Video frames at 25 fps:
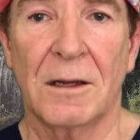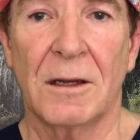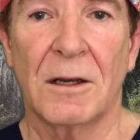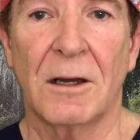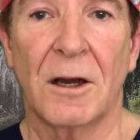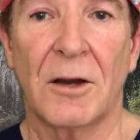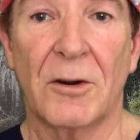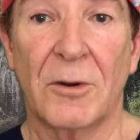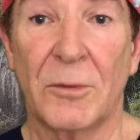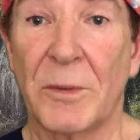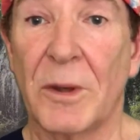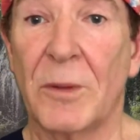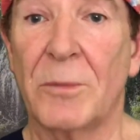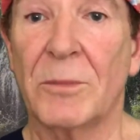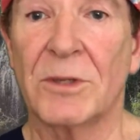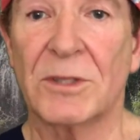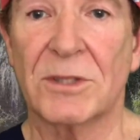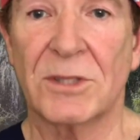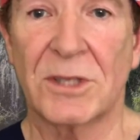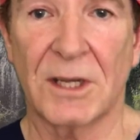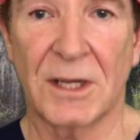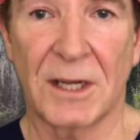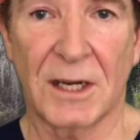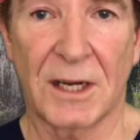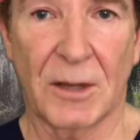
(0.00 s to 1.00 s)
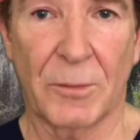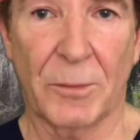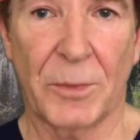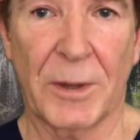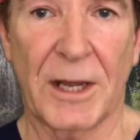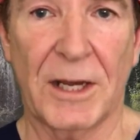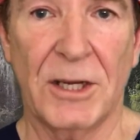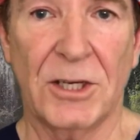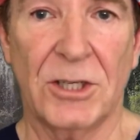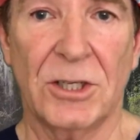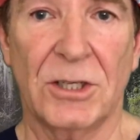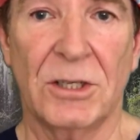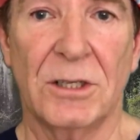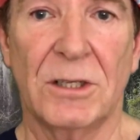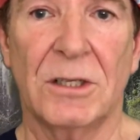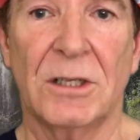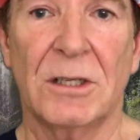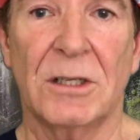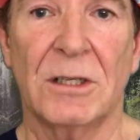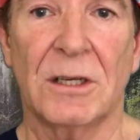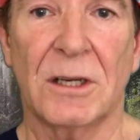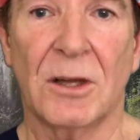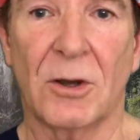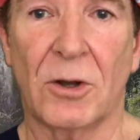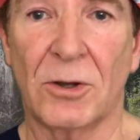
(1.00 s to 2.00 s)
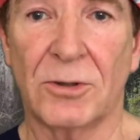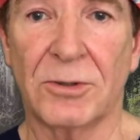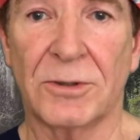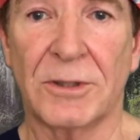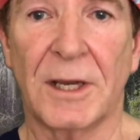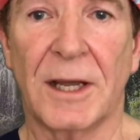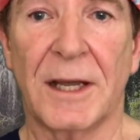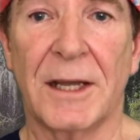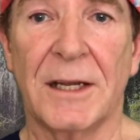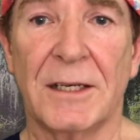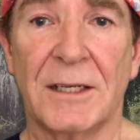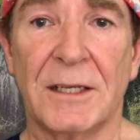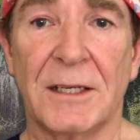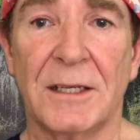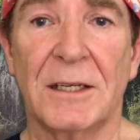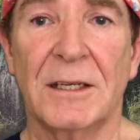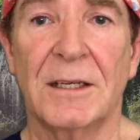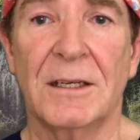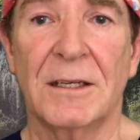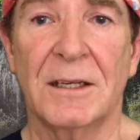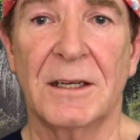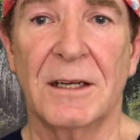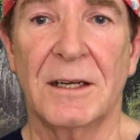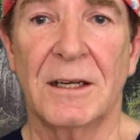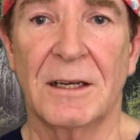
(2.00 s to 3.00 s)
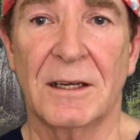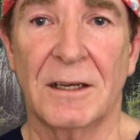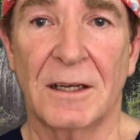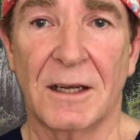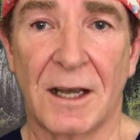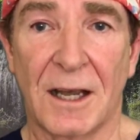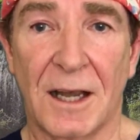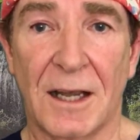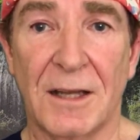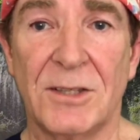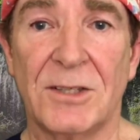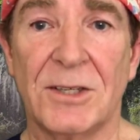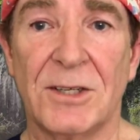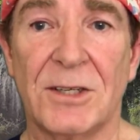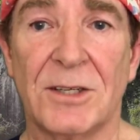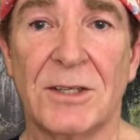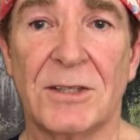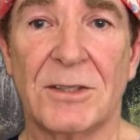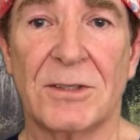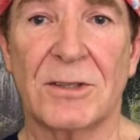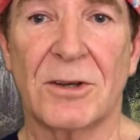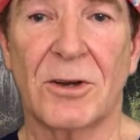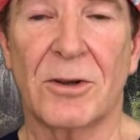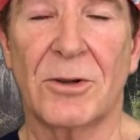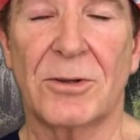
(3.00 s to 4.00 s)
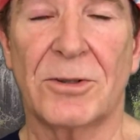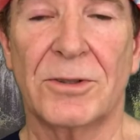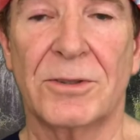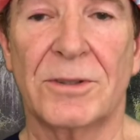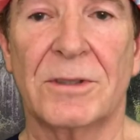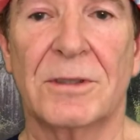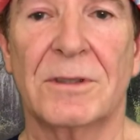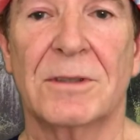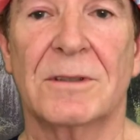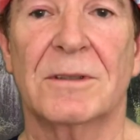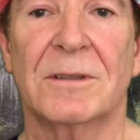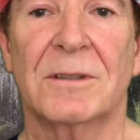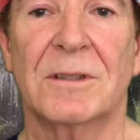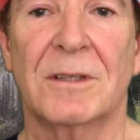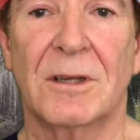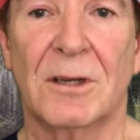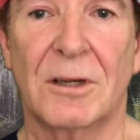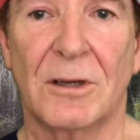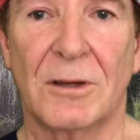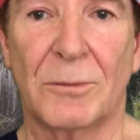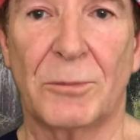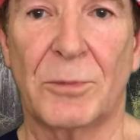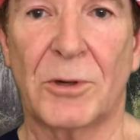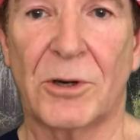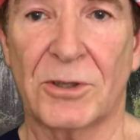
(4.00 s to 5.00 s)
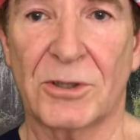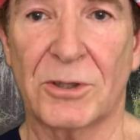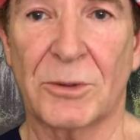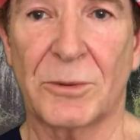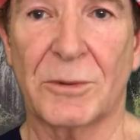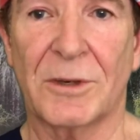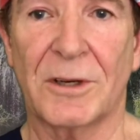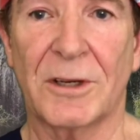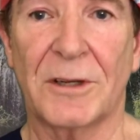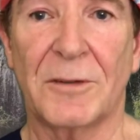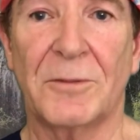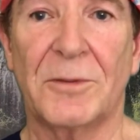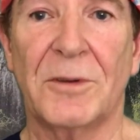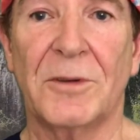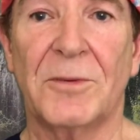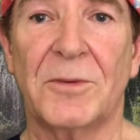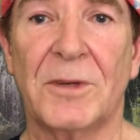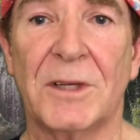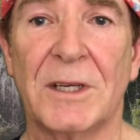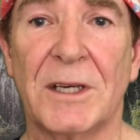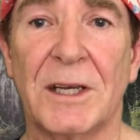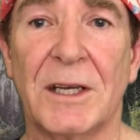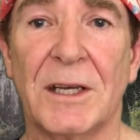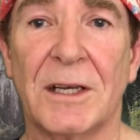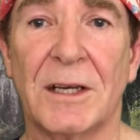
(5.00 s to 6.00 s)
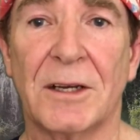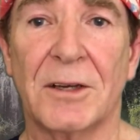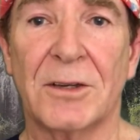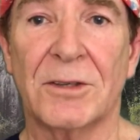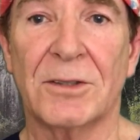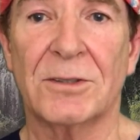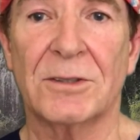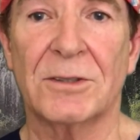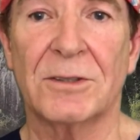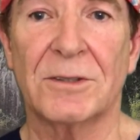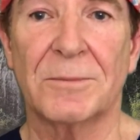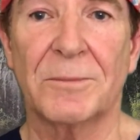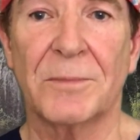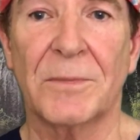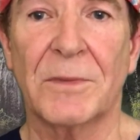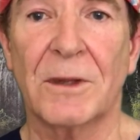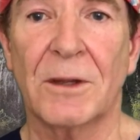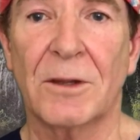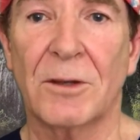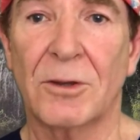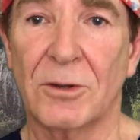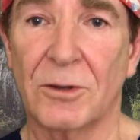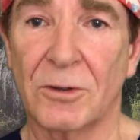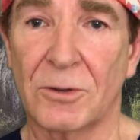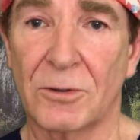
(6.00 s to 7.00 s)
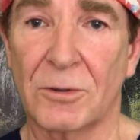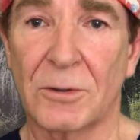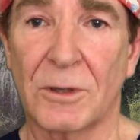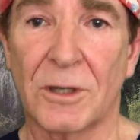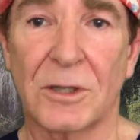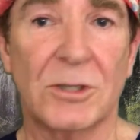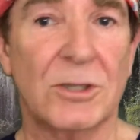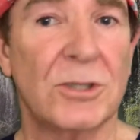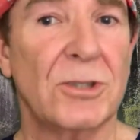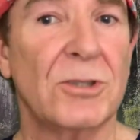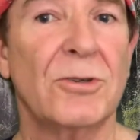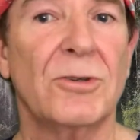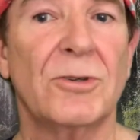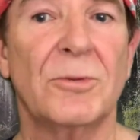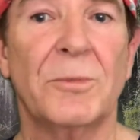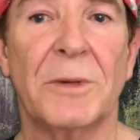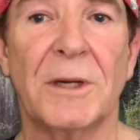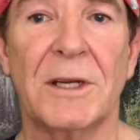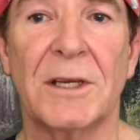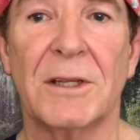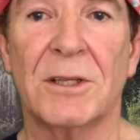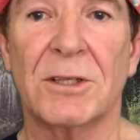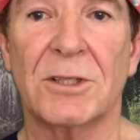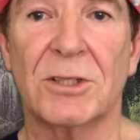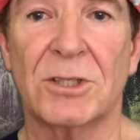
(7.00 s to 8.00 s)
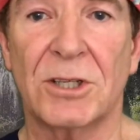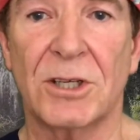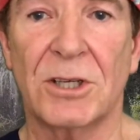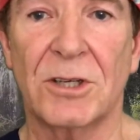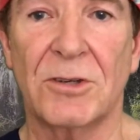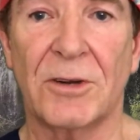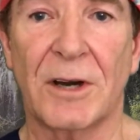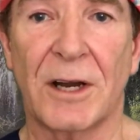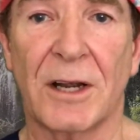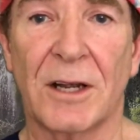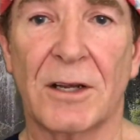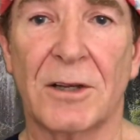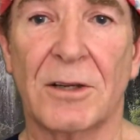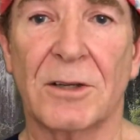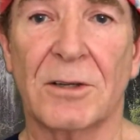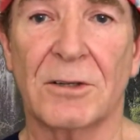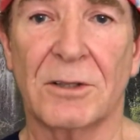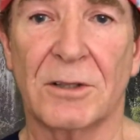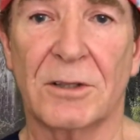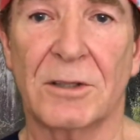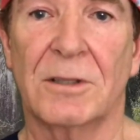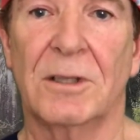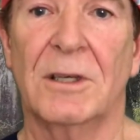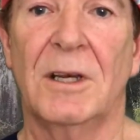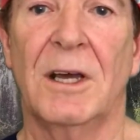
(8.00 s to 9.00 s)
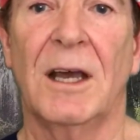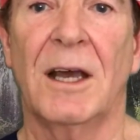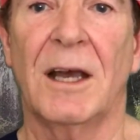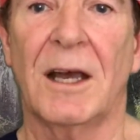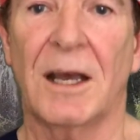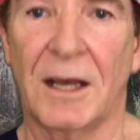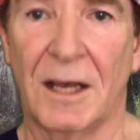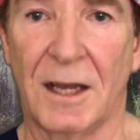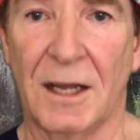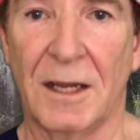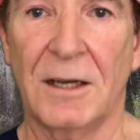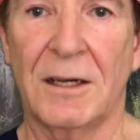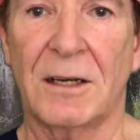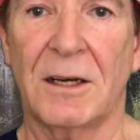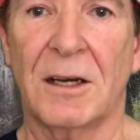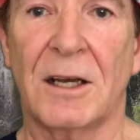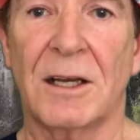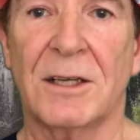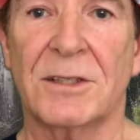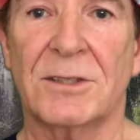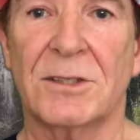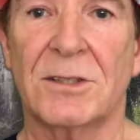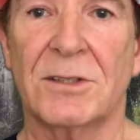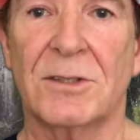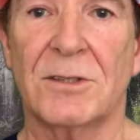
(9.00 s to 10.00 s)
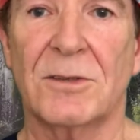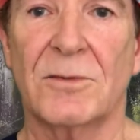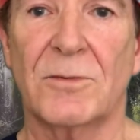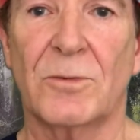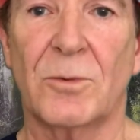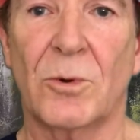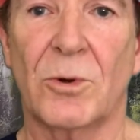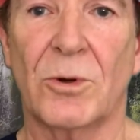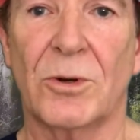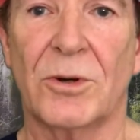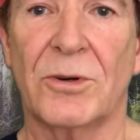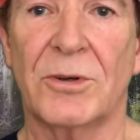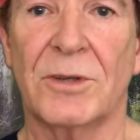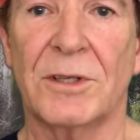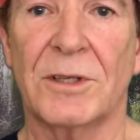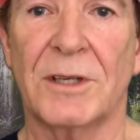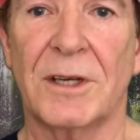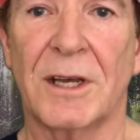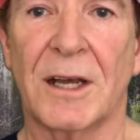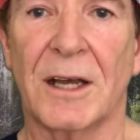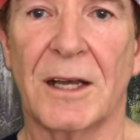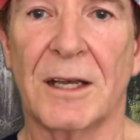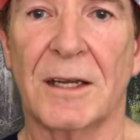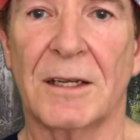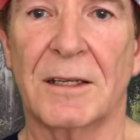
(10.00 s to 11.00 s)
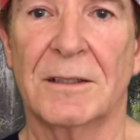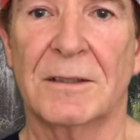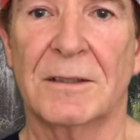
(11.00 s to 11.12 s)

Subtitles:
I remember seeing a patient, old lady, 80 years old, approximately 50 kilos, who assured me that she drank her 8 glasses of water a day.